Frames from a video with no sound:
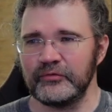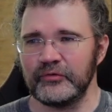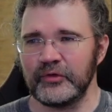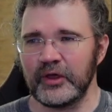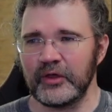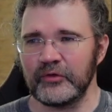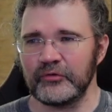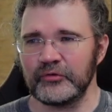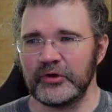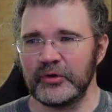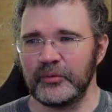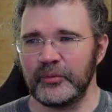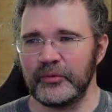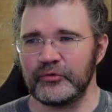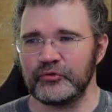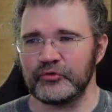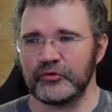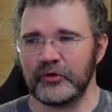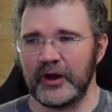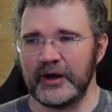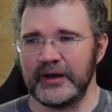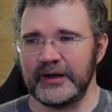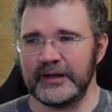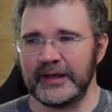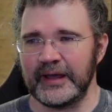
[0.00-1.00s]
Tesla was
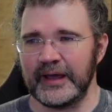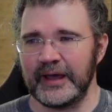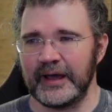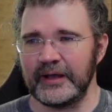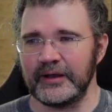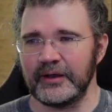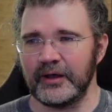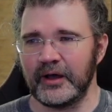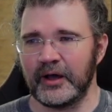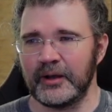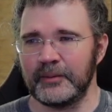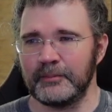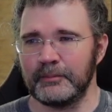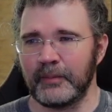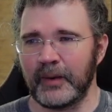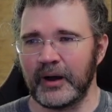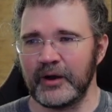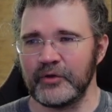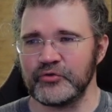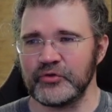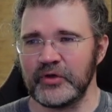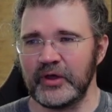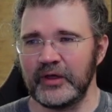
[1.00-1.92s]
trading at on March